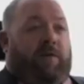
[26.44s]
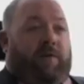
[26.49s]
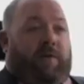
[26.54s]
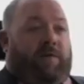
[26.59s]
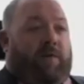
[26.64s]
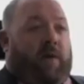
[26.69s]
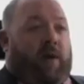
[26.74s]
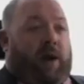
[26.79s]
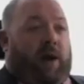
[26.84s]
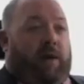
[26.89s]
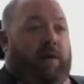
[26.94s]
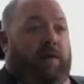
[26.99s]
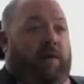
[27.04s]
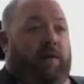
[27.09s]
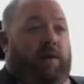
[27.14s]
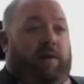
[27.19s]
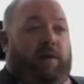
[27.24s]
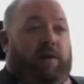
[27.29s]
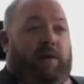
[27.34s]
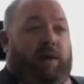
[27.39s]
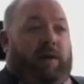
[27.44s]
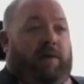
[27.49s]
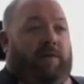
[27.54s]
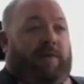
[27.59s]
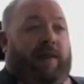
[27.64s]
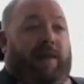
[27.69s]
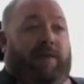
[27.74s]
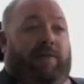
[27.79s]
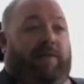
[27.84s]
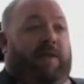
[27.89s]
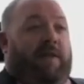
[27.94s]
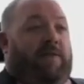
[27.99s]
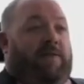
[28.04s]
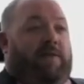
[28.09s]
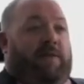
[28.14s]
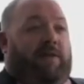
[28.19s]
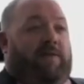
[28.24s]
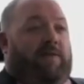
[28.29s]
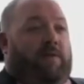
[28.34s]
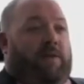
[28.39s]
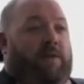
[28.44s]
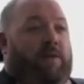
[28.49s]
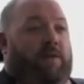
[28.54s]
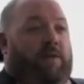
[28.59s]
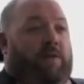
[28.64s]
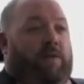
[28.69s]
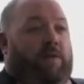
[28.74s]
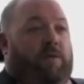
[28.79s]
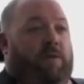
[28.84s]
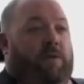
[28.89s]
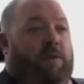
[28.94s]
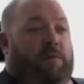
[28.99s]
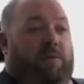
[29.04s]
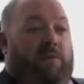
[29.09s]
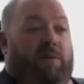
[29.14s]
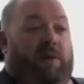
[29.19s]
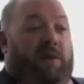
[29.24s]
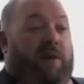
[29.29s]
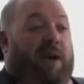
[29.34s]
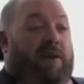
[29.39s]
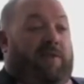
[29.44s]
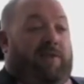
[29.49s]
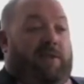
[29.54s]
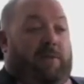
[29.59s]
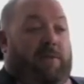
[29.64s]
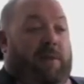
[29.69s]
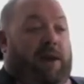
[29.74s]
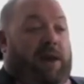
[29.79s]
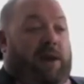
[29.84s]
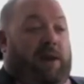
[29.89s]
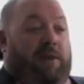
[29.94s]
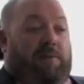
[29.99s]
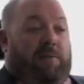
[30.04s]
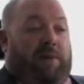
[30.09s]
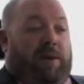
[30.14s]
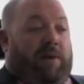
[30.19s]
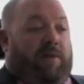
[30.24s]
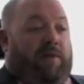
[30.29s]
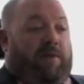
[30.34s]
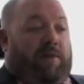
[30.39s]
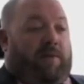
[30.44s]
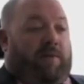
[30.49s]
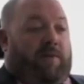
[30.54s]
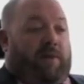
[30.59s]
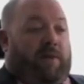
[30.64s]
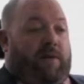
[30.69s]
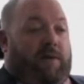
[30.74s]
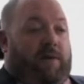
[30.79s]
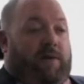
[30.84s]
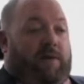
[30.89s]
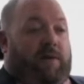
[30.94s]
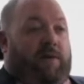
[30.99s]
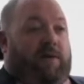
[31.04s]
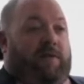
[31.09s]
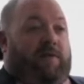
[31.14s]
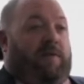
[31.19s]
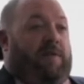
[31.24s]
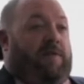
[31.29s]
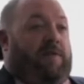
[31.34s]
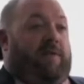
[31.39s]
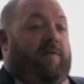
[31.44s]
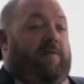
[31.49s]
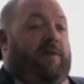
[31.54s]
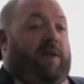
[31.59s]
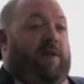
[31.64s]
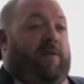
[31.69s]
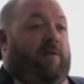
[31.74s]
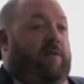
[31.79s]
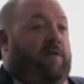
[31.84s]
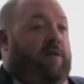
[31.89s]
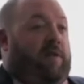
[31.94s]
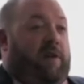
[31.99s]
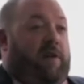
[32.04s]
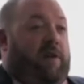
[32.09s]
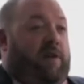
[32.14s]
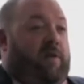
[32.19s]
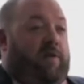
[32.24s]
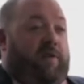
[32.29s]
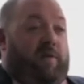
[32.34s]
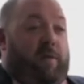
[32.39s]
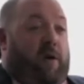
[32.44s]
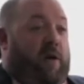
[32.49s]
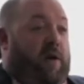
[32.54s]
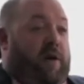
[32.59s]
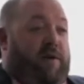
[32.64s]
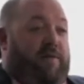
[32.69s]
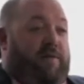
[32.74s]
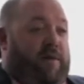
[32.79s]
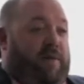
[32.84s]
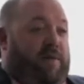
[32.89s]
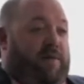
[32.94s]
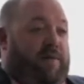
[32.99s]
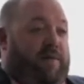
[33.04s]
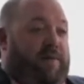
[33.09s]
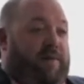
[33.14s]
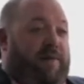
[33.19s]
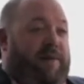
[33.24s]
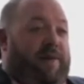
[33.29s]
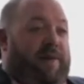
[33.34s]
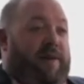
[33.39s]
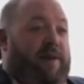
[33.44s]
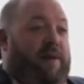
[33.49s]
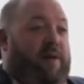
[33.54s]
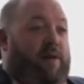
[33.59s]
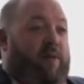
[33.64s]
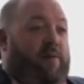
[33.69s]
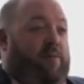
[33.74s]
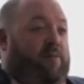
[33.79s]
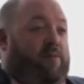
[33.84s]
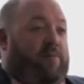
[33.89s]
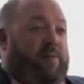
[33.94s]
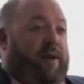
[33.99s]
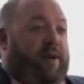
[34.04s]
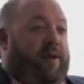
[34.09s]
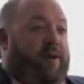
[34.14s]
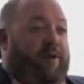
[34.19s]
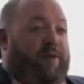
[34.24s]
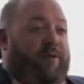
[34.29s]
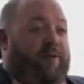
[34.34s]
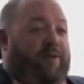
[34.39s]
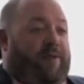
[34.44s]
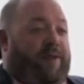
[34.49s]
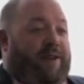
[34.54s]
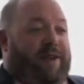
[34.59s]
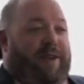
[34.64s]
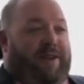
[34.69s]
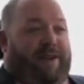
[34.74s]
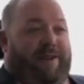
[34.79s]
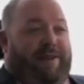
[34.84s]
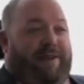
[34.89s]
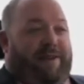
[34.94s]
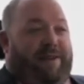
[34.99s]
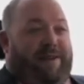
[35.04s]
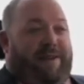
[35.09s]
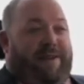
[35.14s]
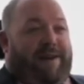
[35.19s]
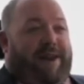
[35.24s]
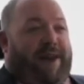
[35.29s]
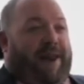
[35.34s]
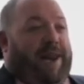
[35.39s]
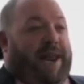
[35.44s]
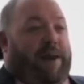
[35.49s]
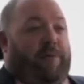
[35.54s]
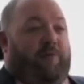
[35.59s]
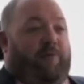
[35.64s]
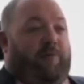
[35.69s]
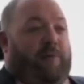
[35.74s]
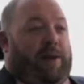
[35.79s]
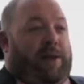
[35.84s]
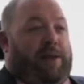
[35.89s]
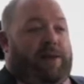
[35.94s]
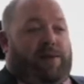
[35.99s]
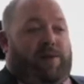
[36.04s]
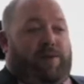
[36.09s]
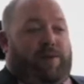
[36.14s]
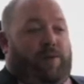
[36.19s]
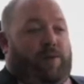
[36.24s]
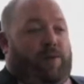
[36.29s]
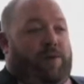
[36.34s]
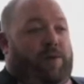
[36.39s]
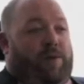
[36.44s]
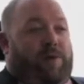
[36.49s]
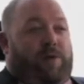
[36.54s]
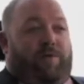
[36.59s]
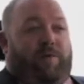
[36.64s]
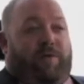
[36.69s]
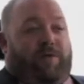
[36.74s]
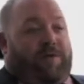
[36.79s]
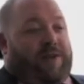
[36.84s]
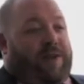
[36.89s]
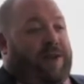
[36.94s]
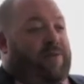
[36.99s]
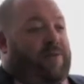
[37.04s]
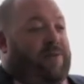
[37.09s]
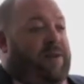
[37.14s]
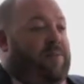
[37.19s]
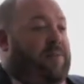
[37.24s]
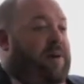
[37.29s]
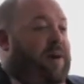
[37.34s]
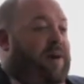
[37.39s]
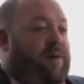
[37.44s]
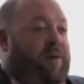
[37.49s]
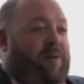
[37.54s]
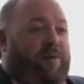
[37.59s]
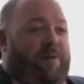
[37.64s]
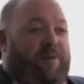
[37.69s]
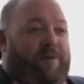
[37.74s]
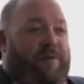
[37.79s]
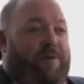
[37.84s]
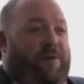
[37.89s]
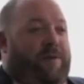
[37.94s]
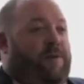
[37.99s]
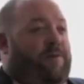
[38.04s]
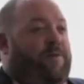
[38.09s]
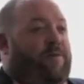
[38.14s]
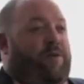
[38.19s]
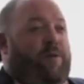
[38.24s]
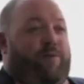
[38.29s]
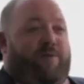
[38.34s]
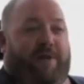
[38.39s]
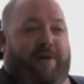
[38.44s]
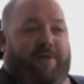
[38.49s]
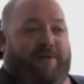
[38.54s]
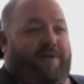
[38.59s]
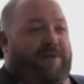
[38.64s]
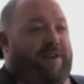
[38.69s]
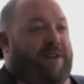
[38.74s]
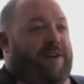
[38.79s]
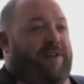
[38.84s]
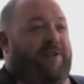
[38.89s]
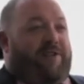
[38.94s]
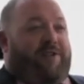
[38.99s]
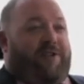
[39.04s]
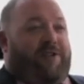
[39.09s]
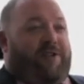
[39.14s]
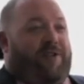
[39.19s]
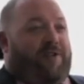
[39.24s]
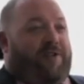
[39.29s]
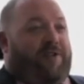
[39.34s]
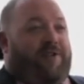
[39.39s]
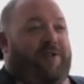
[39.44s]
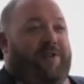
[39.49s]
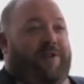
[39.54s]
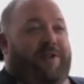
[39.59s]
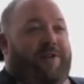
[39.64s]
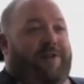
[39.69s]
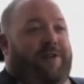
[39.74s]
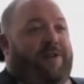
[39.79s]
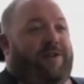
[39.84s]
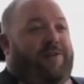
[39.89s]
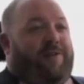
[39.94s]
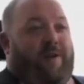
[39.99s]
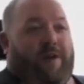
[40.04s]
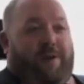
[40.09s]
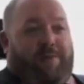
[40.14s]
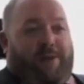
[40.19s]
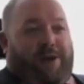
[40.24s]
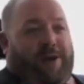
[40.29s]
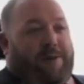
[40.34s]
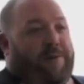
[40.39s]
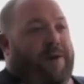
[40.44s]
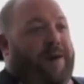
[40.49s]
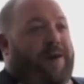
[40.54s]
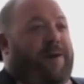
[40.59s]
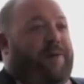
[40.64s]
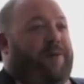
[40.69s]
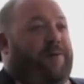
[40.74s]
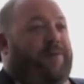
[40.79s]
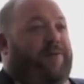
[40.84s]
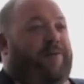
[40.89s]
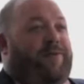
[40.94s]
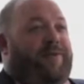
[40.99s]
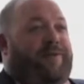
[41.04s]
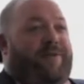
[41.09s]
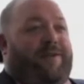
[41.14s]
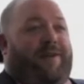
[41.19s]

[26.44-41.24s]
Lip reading: I find it's less sensitive to use. But I guess the main piece of assistive technology I use is my iPhone because it enables me to receive emails, view presentations, type emails,